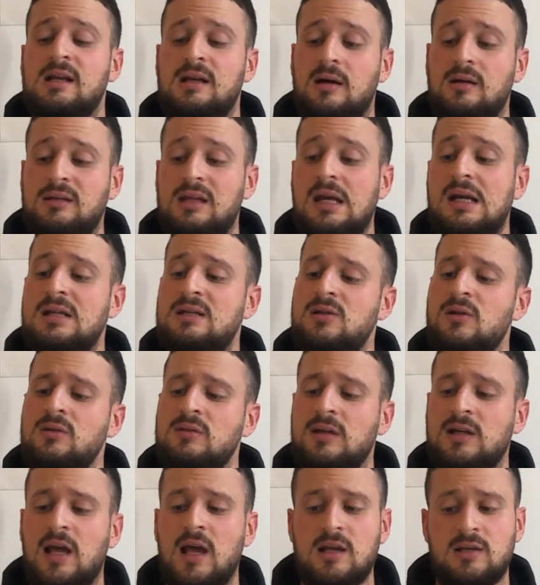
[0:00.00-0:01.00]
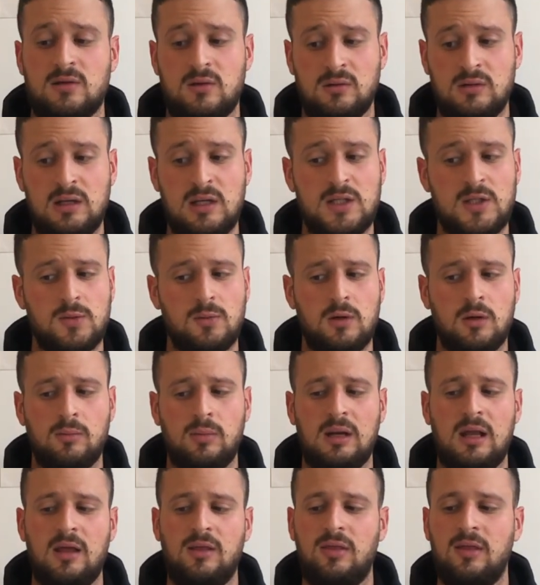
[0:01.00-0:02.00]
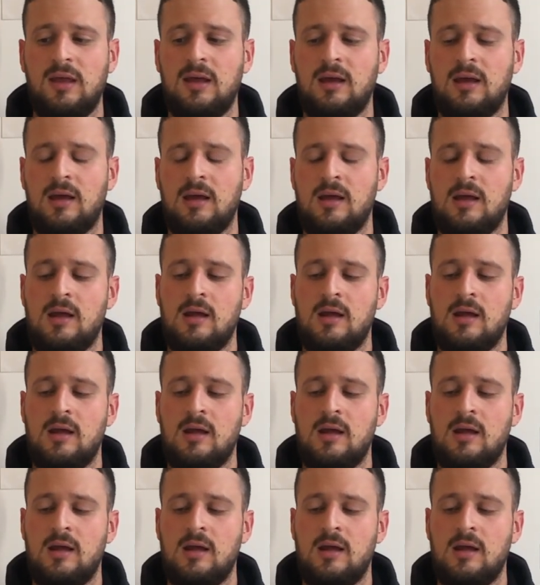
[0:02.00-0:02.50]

Now that is not the case on this one, but I think